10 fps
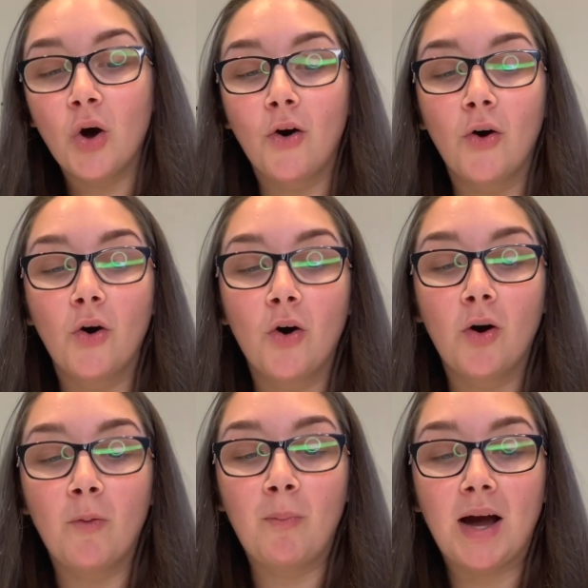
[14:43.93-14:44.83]

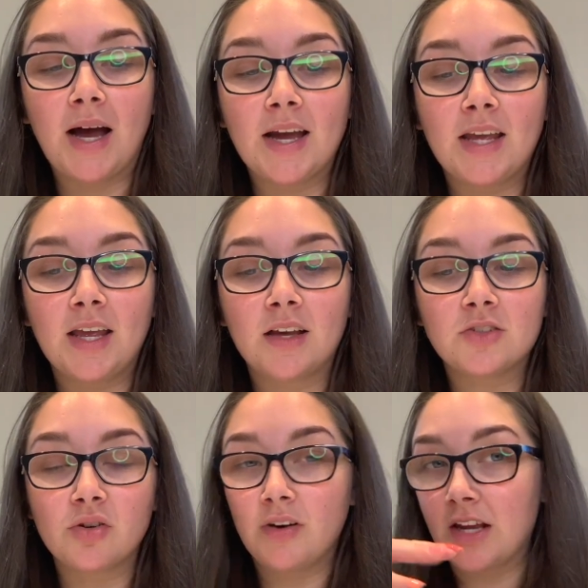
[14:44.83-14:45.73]
or my
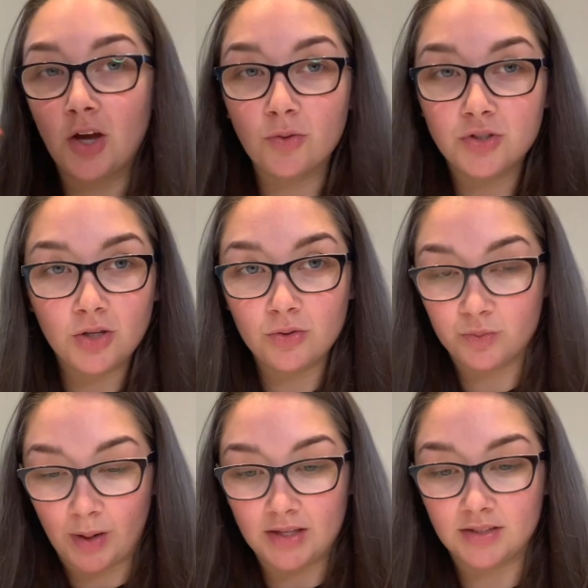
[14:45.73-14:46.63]
sort of like go-tos
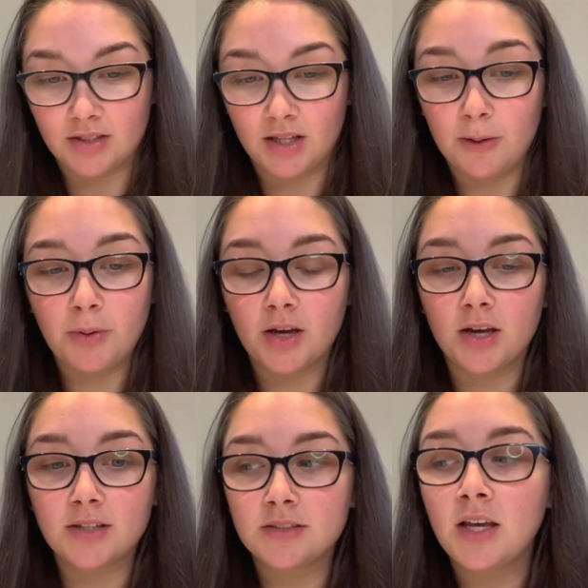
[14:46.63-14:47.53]
basically,
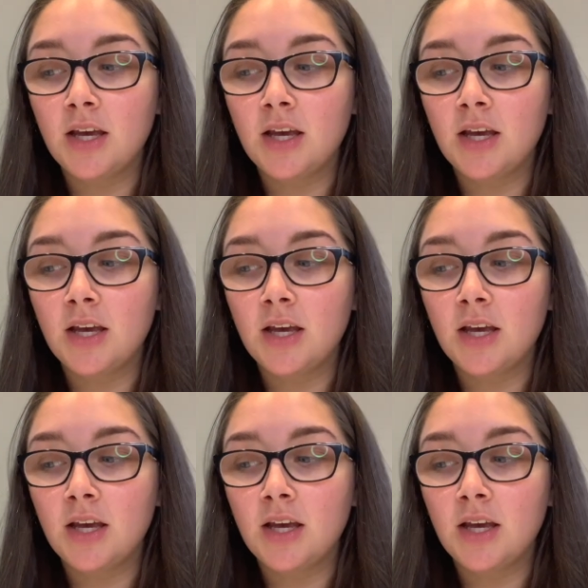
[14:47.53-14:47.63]
because